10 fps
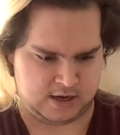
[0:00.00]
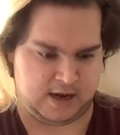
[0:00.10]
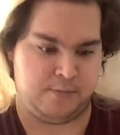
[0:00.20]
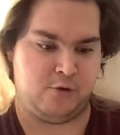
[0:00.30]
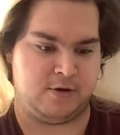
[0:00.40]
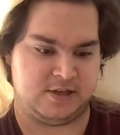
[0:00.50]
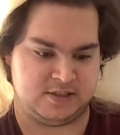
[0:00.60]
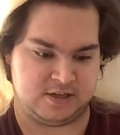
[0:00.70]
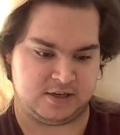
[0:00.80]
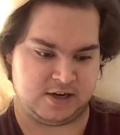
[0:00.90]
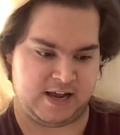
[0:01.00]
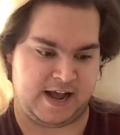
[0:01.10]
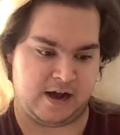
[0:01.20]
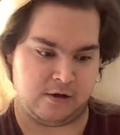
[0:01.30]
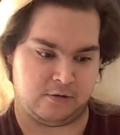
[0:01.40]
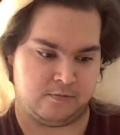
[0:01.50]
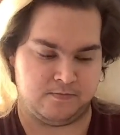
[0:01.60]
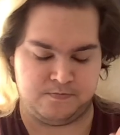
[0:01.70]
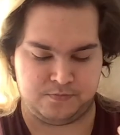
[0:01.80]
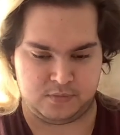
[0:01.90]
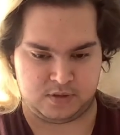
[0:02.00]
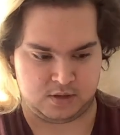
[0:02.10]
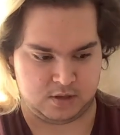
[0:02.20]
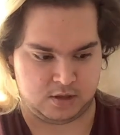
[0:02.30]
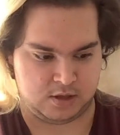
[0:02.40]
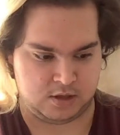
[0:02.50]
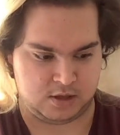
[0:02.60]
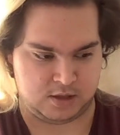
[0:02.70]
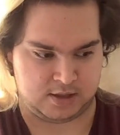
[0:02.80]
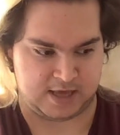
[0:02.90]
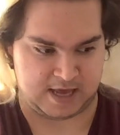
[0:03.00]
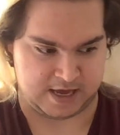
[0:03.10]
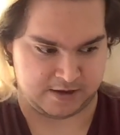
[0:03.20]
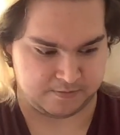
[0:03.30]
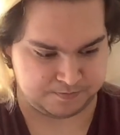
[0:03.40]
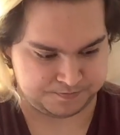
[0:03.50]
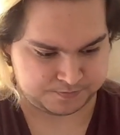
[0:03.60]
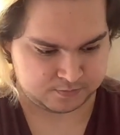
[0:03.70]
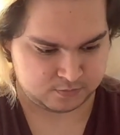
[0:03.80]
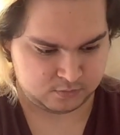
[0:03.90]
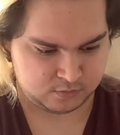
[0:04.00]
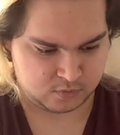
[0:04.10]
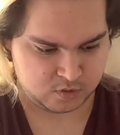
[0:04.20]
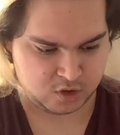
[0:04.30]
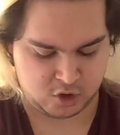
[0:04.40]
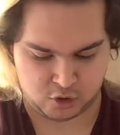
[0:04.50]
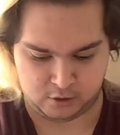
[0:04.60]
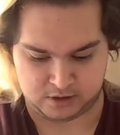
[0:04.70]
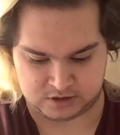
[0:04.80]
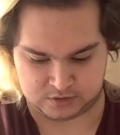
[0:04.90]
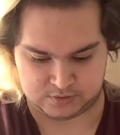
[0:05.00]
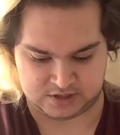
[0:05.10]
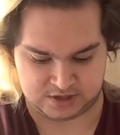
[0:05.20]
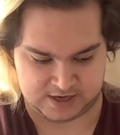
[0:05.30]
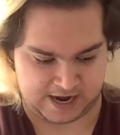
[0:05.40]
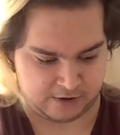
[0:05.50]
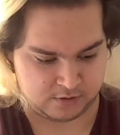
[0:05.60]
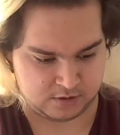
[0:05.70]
I'm more concerned on how the coils would turn out.